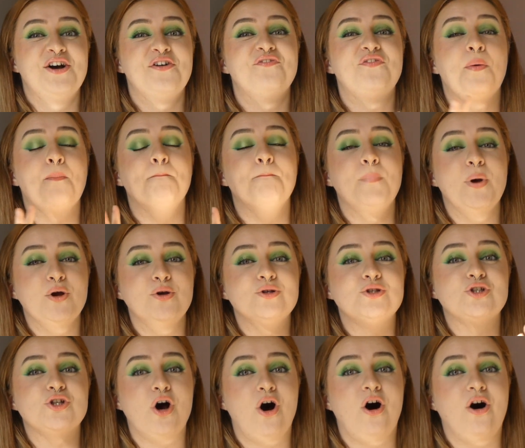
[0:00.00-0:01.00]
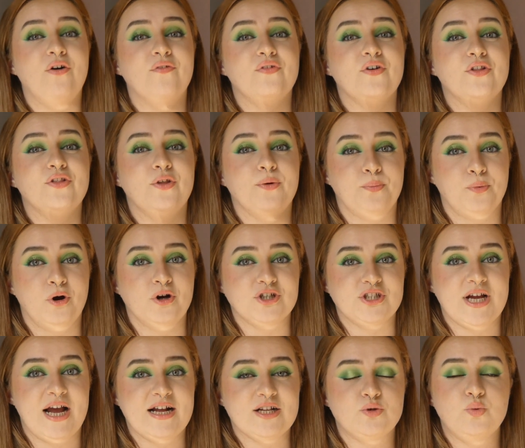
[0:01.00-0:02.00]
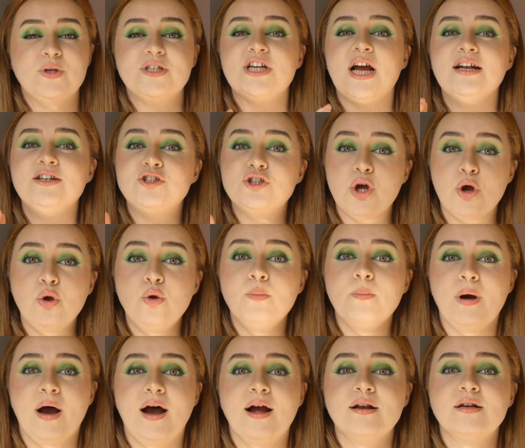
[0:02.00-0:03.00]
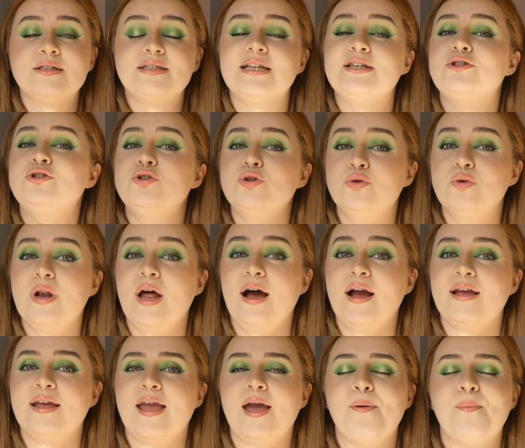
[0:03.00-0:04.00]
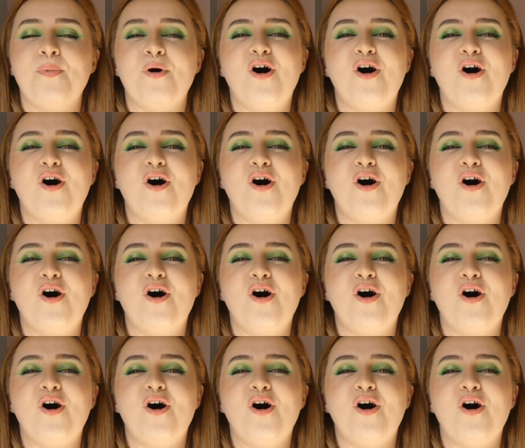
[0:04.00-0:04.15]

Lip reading: for most of the project, which I don't mind because I do like it,